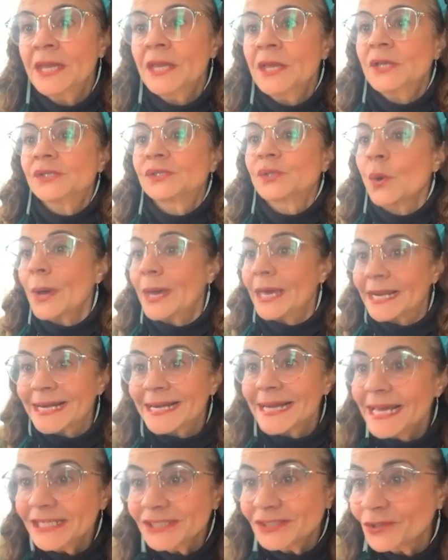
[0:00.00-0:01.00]
So
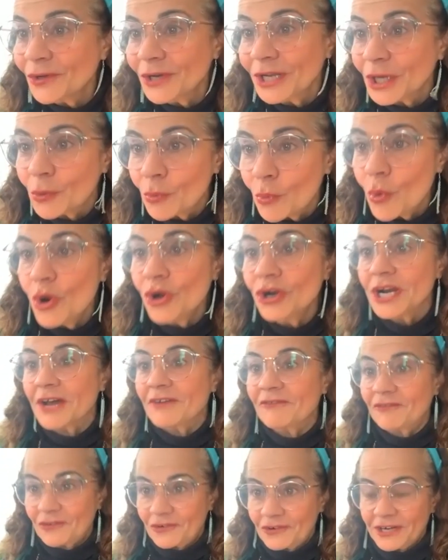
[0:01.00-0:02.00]
Ernesto Lecuona,
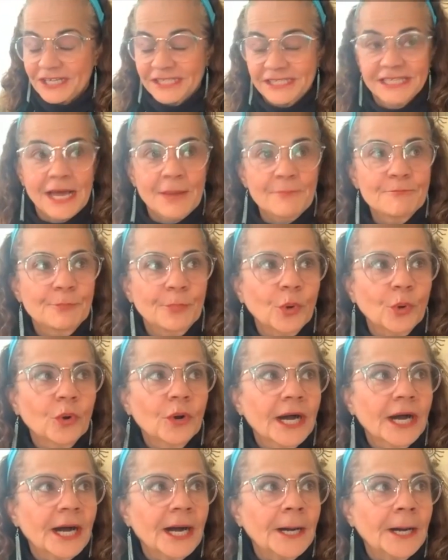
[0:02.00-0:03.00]
for example,
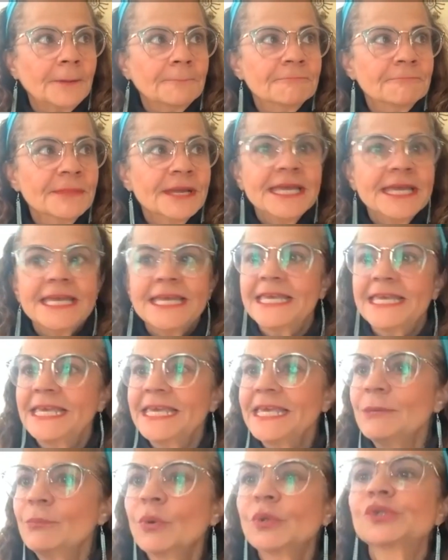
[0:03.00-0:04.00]

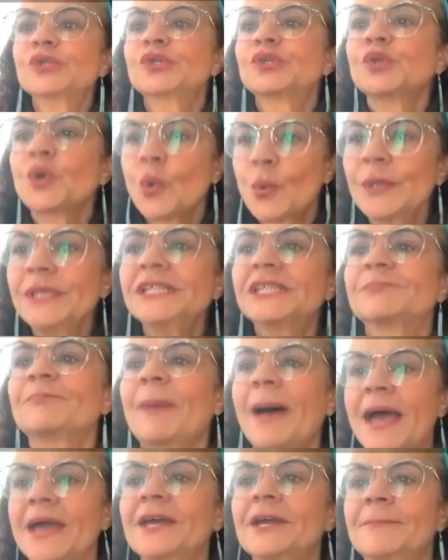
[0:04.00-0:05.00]
he was so
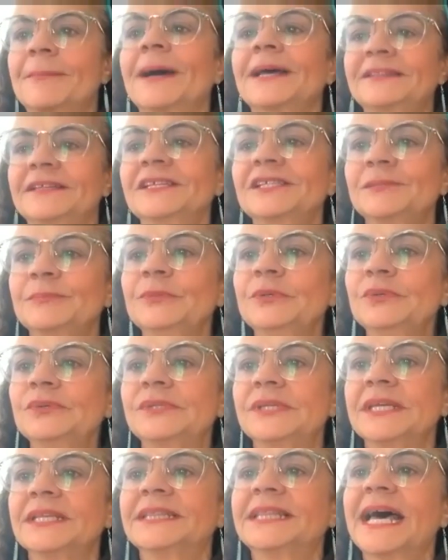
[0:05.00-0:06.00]
inspired by this
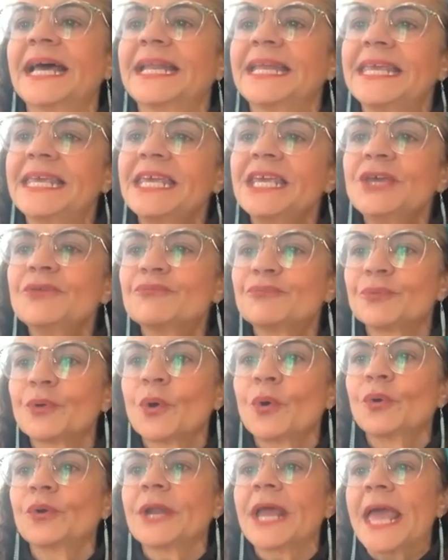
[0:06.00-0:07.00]
music that he
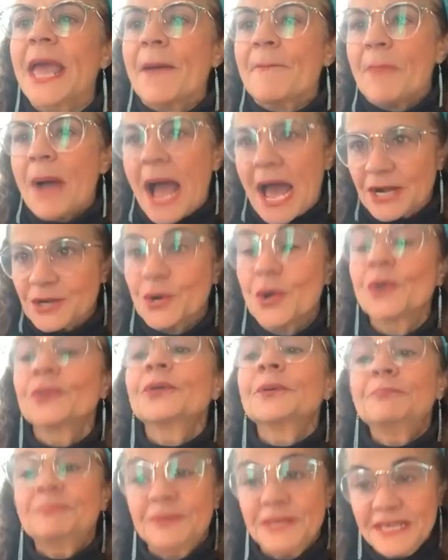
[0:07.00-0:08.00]
wrote another
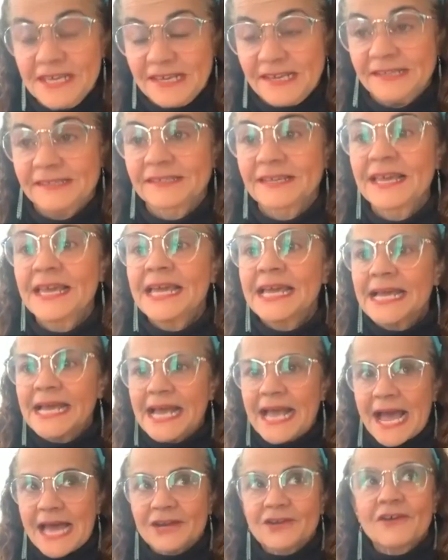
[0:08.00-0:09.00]
piece,
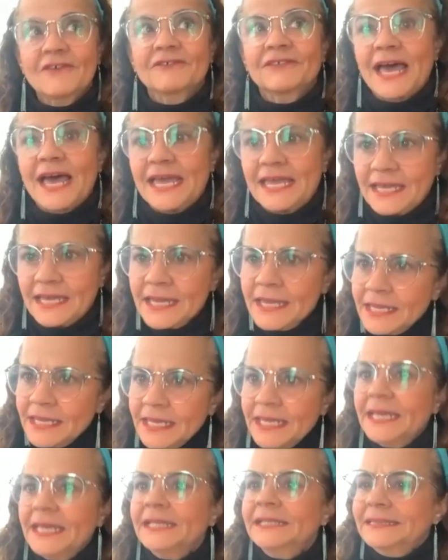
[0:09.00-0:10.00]
kind of like
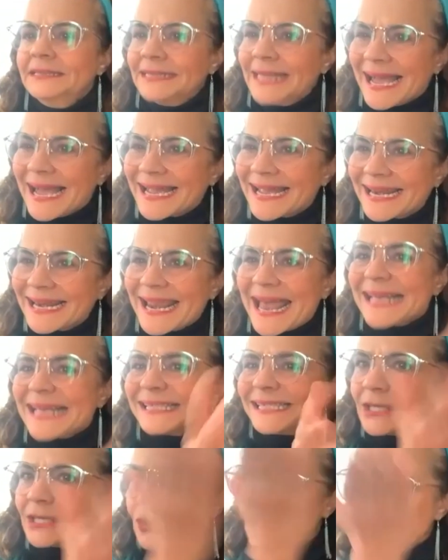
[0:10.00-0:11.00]
in that
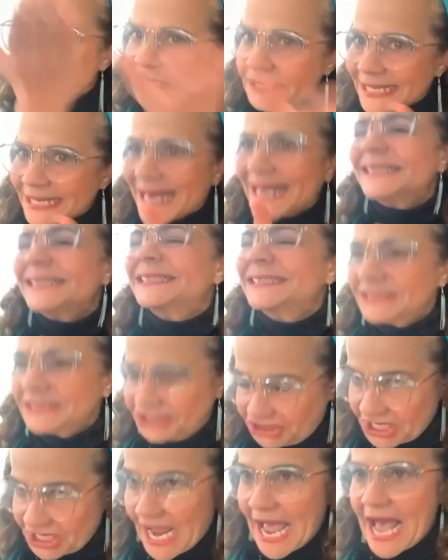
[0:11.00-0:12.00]
classical slash
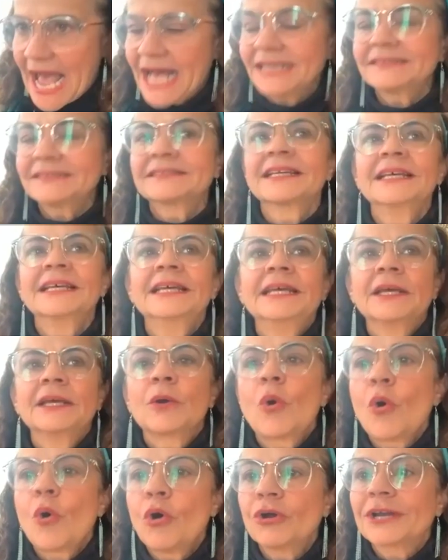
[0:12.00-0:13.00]
jazz,
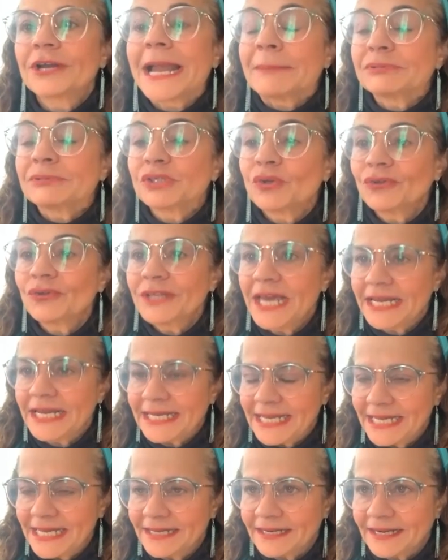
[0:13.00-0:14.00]
called Rapsodia
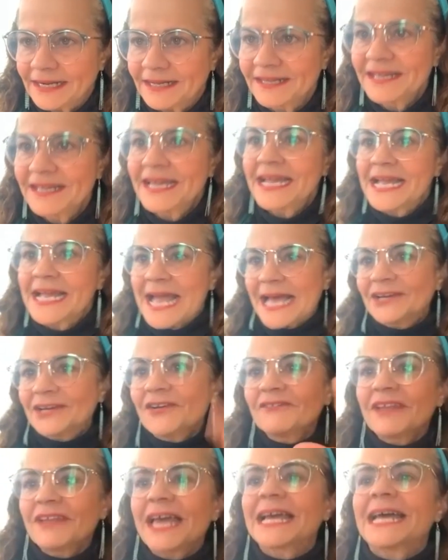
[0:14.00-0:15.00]
Negra, kind
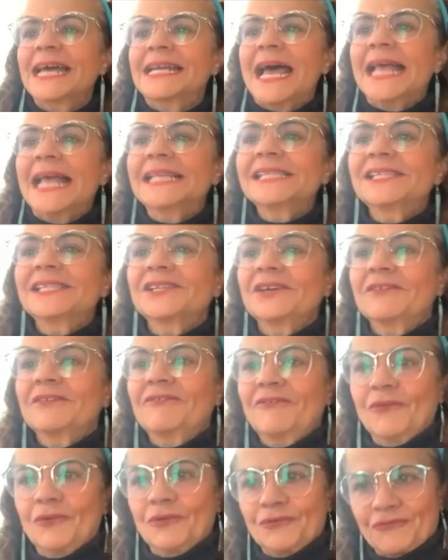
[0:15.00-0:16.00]
of like an answer
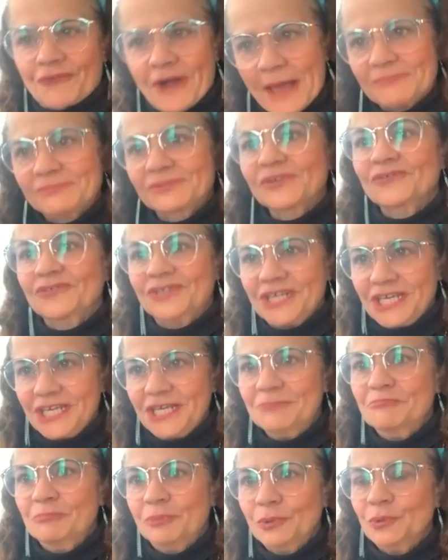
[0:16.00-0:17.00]
for Rhapsody
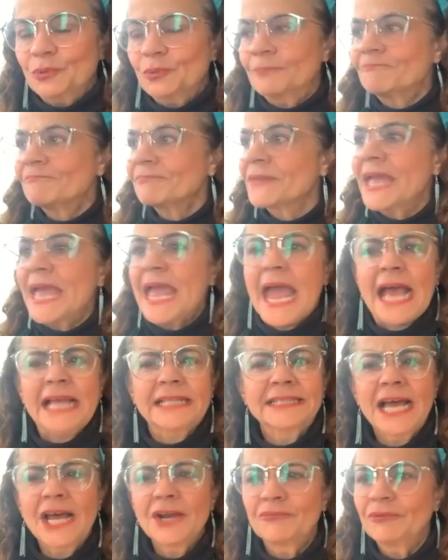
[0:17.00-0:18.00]
in Blue. And
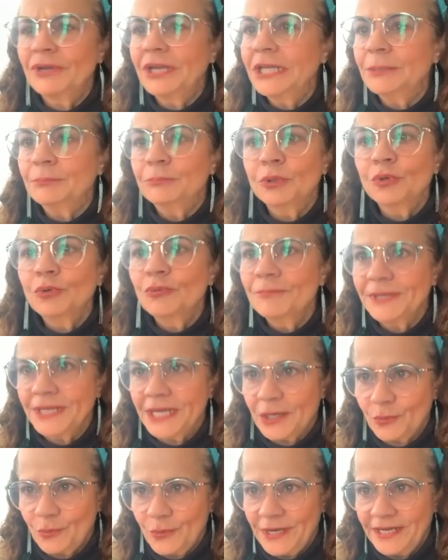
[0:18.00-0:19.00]
that really blew me
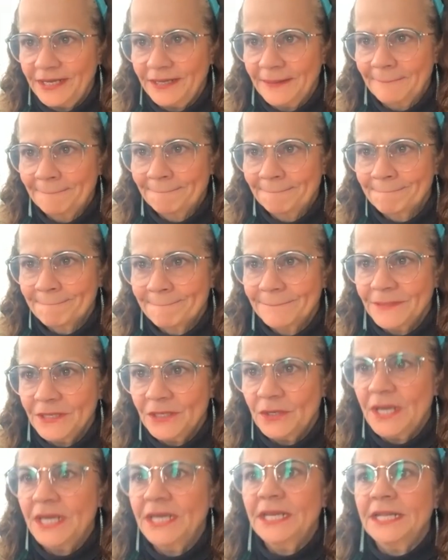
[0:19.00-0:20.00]
away. You
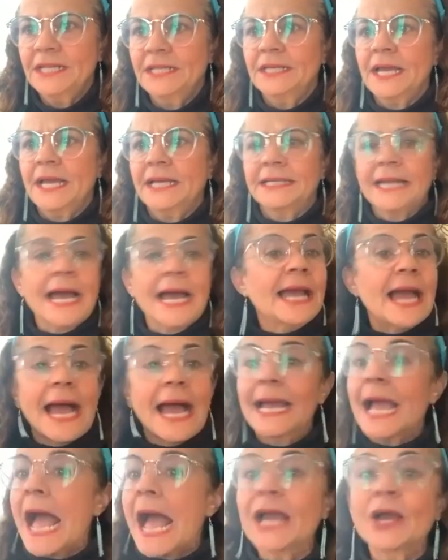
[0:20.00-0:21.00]
know,
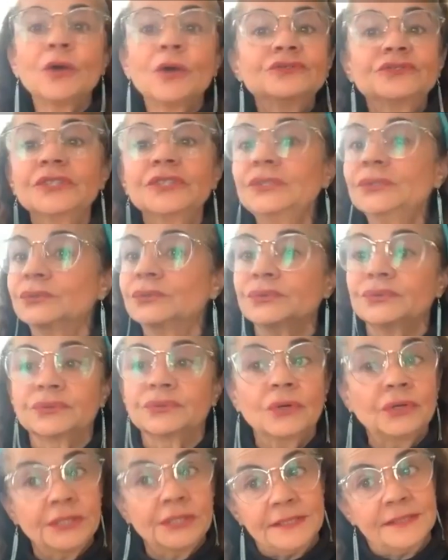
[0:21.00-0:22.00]
I continue to
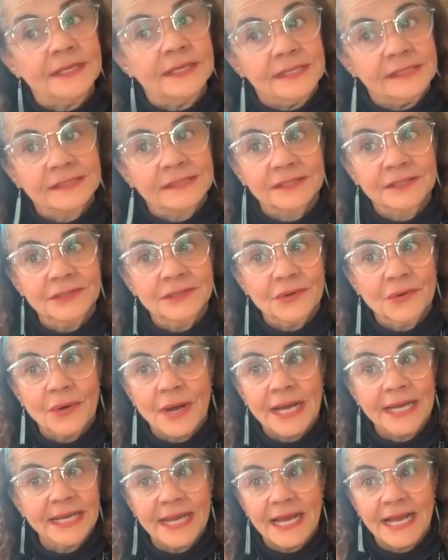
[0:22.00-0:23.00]
study this. You know,
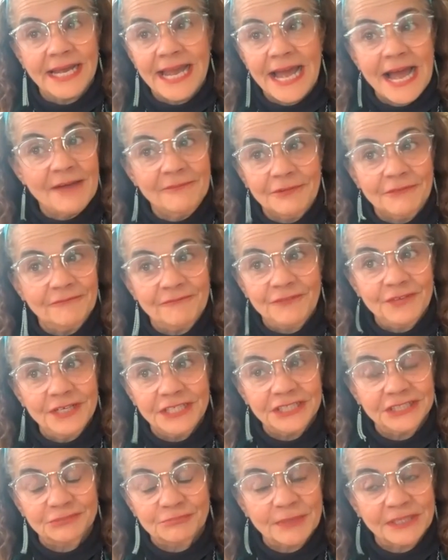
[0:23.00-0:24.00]
I haven't
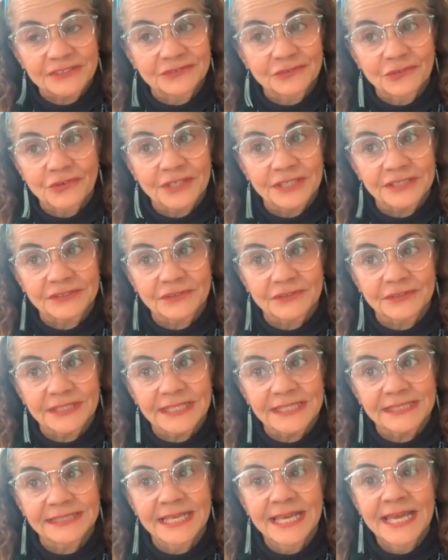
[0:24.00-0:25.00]
finished my studies on
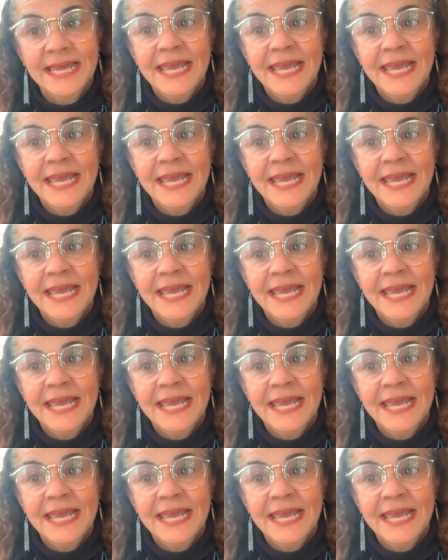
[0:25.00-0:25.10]
this.